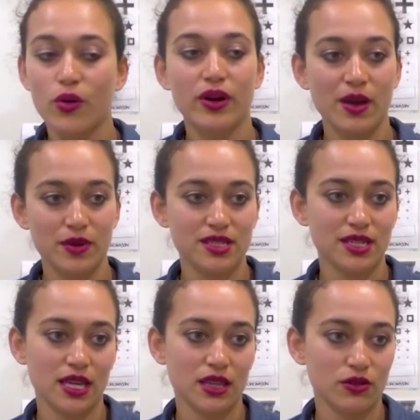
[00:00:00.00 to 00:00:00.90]
all coming
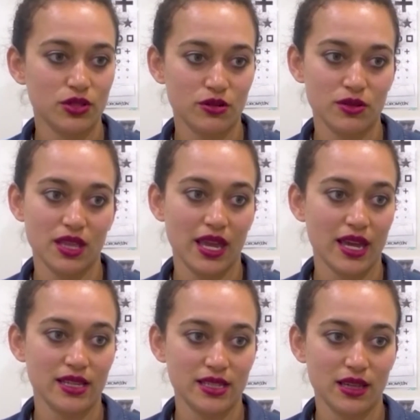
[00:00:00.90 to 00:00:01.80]
together in terms of the
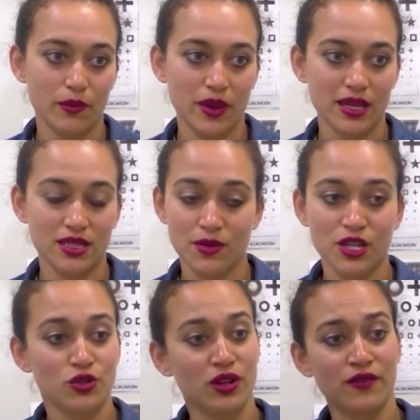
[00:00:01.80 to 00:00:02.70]
ACP to make
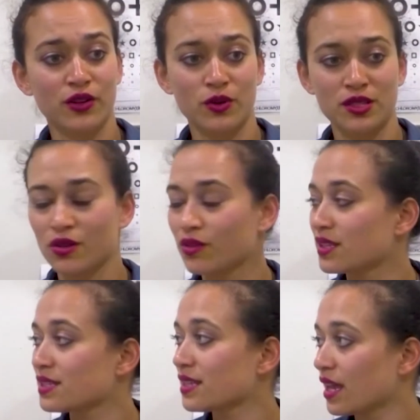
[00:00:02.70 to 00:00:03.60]
sure everyone's on the
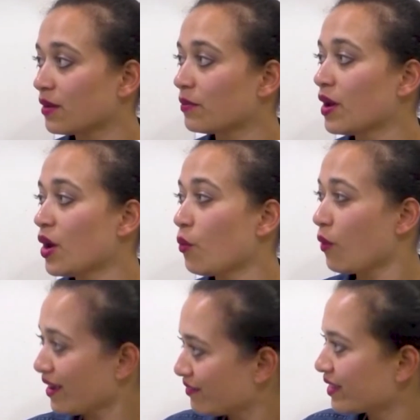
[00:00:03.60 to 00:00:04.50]
same
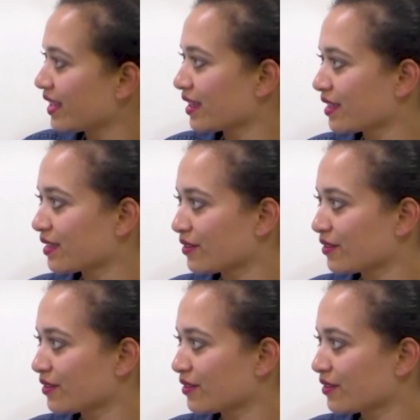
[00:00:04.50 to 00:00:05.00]
wavelength,